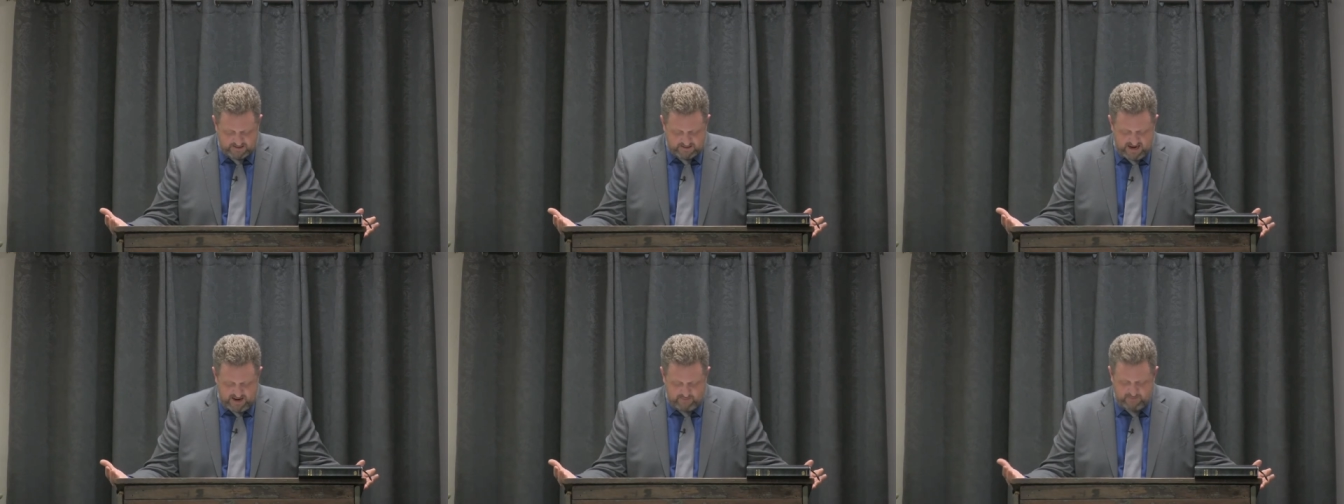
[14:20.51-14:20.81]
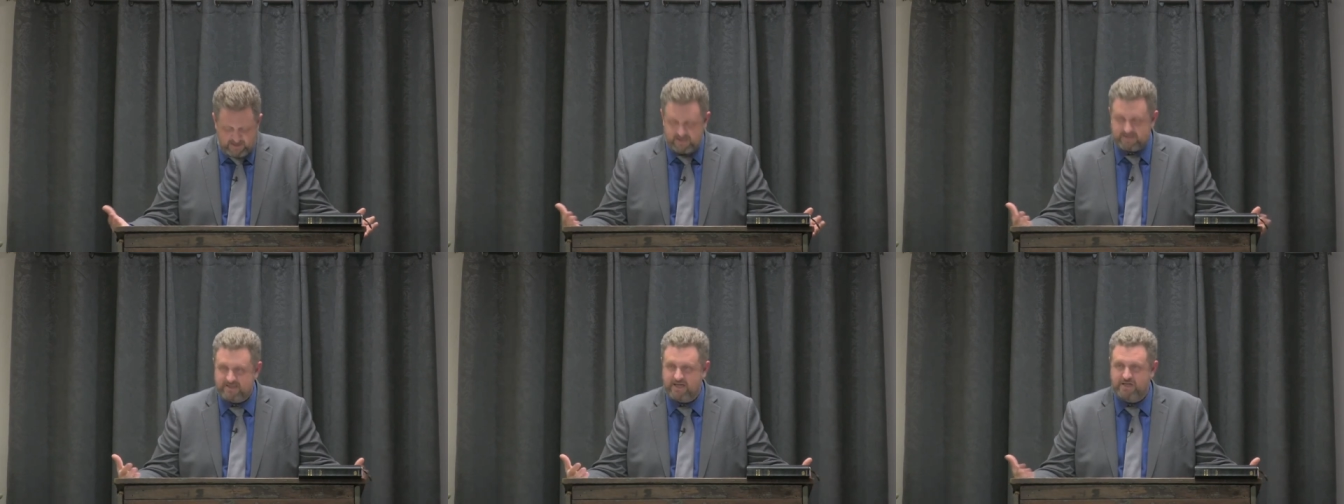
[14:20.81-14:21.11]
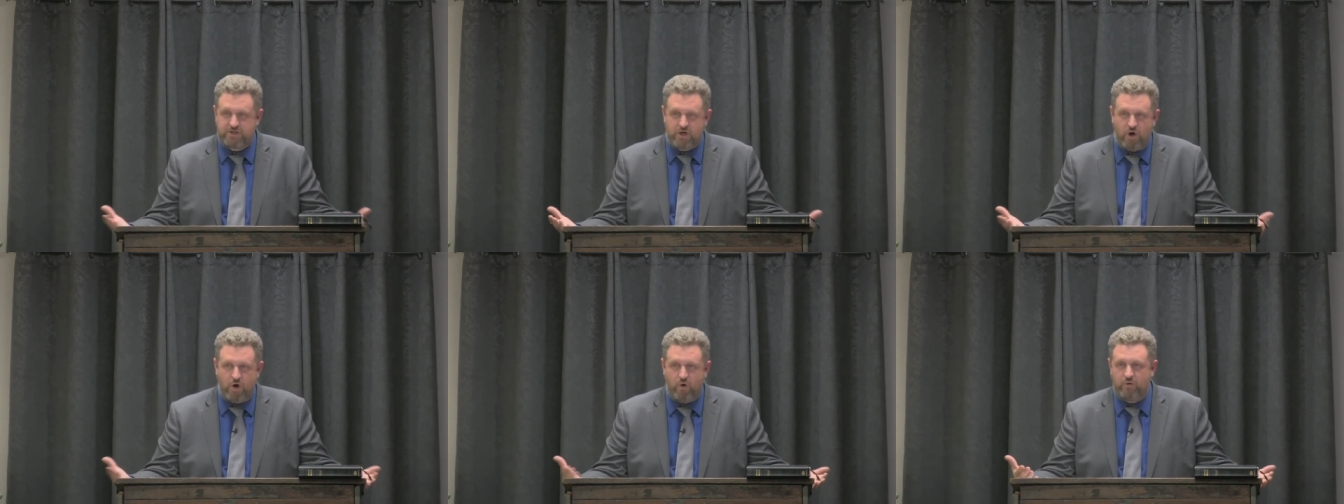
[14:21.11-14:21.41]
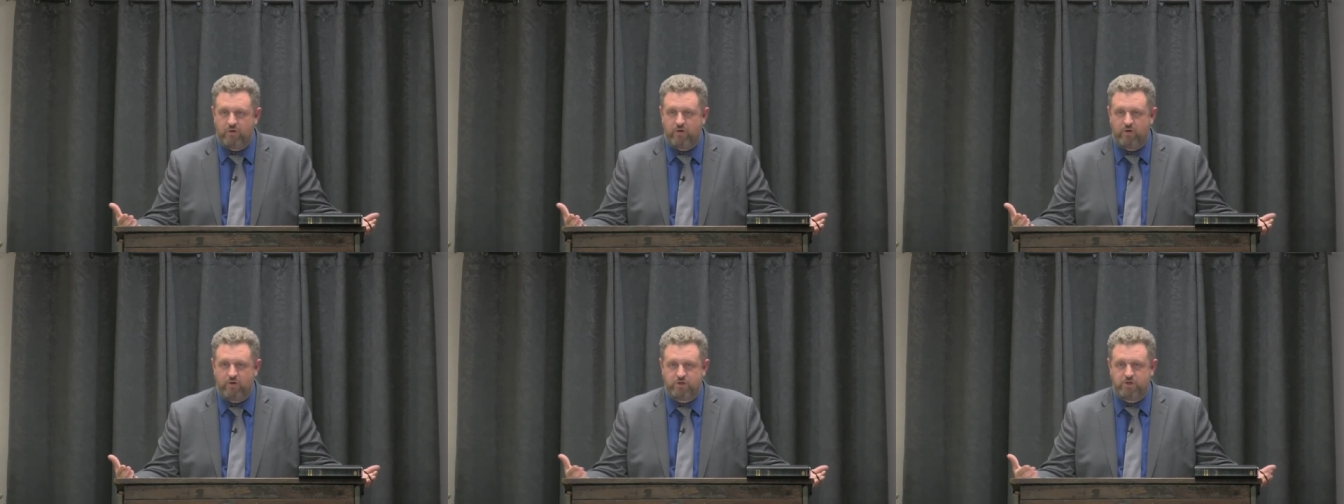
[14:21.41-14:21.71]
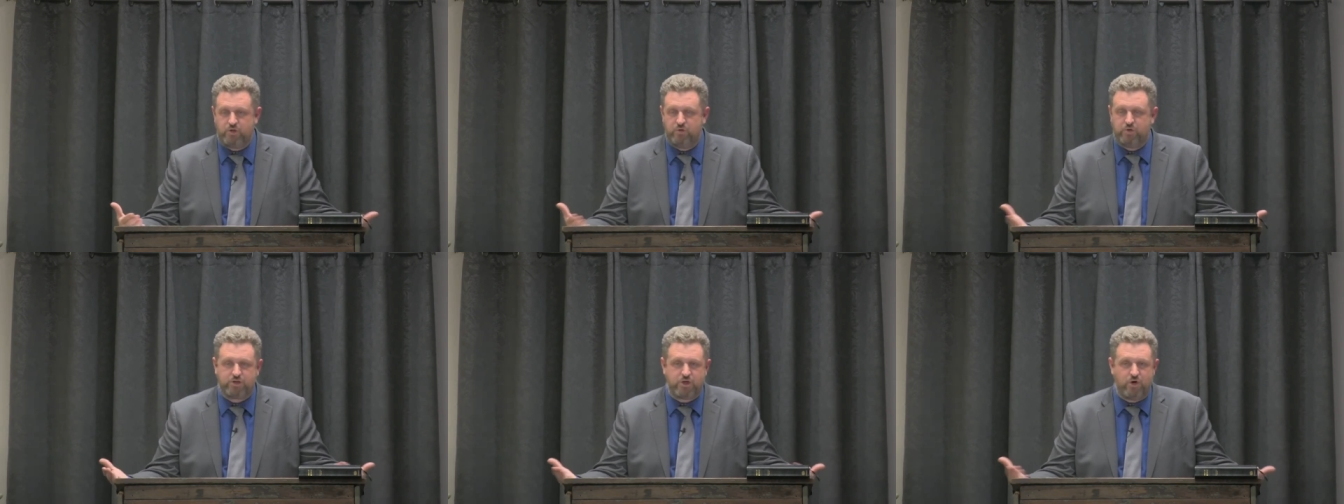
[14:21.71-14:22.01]
not because I don't
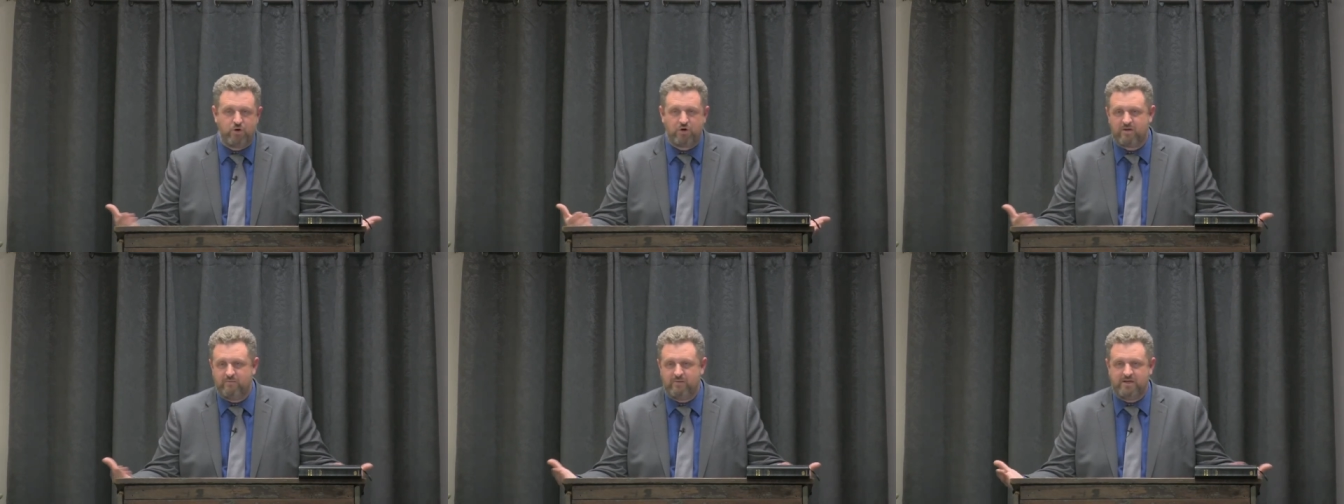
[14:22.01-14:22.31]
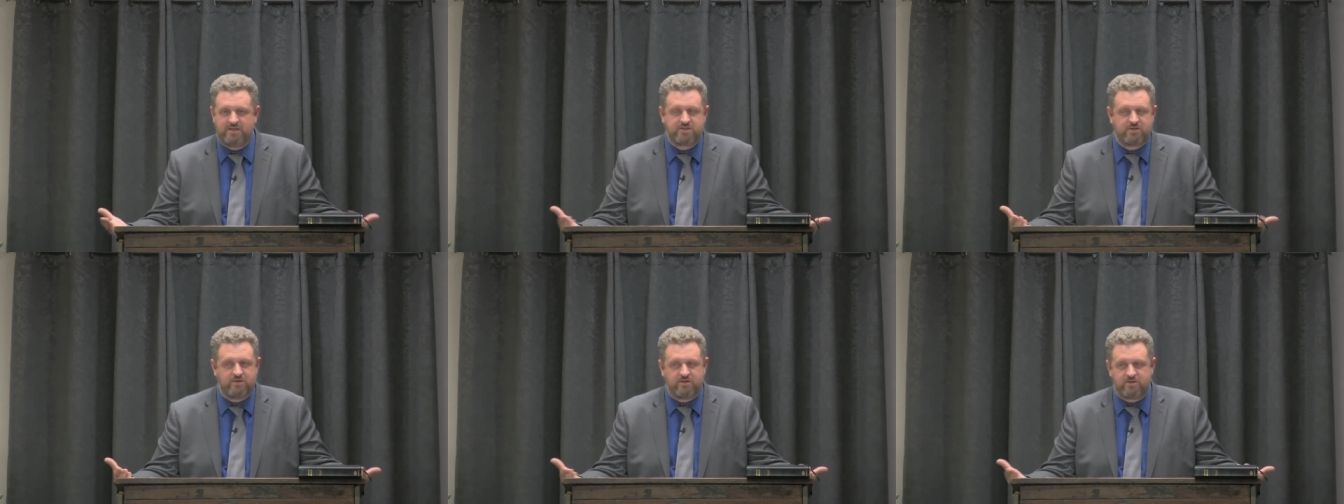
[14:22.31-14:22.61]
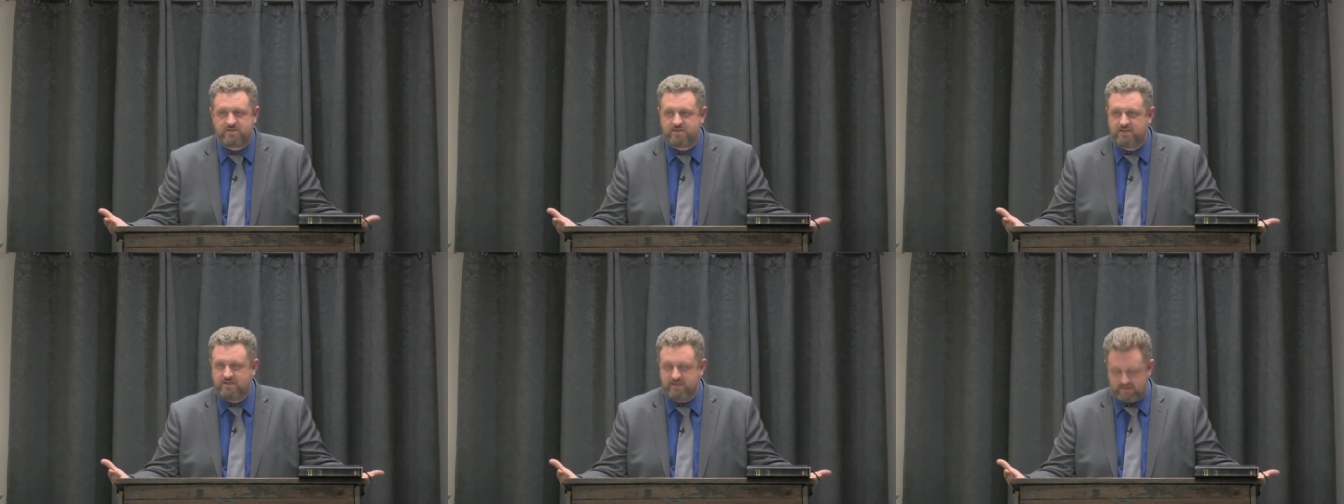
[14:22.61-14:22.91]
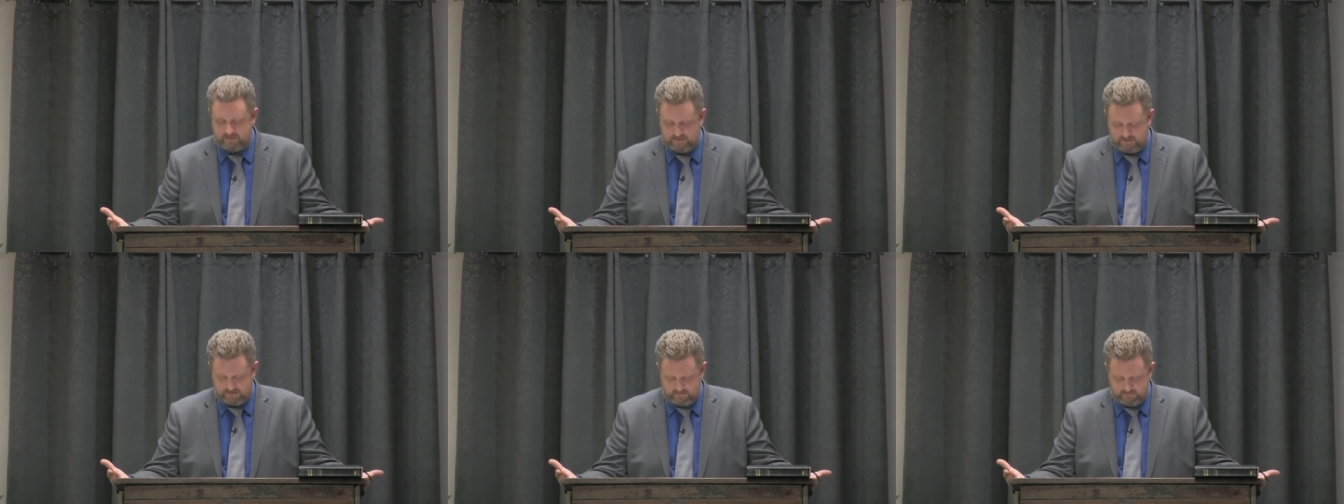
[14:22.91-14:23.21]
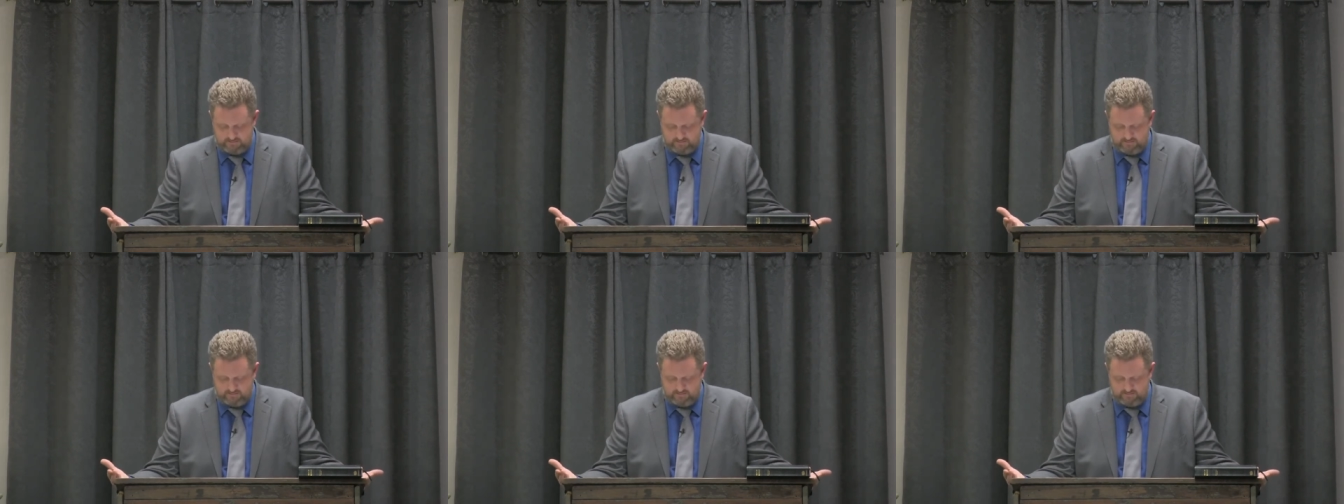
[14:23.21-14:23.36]
do or don't commit certain sins.